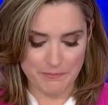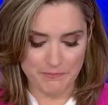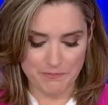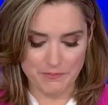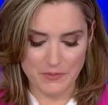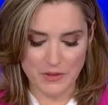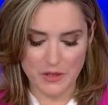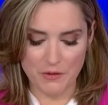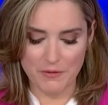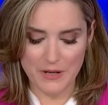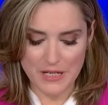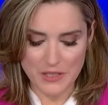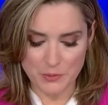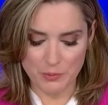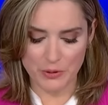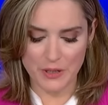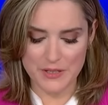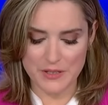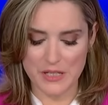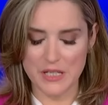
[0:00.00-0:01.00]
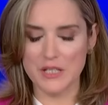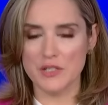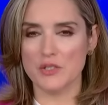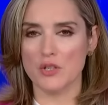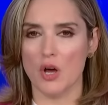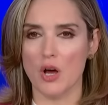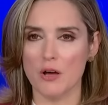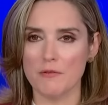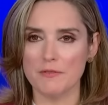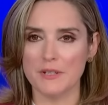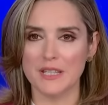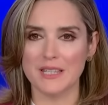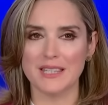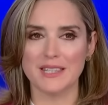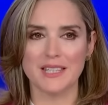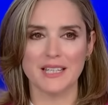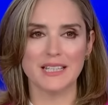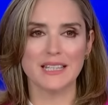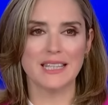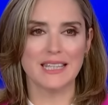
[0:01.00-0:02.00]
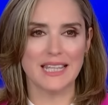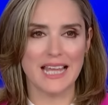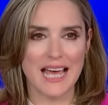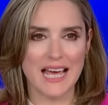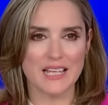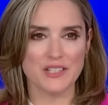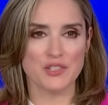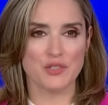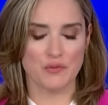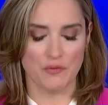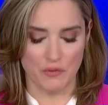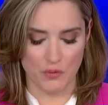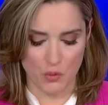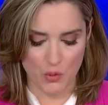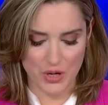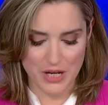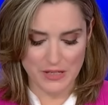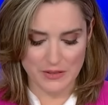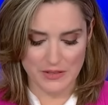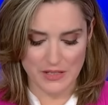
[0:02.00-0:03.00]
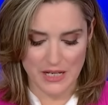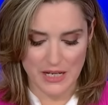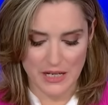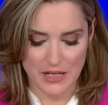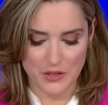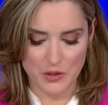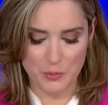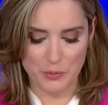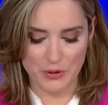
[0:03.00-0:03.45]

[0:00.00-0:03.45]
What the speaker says: The vice president is often the last voice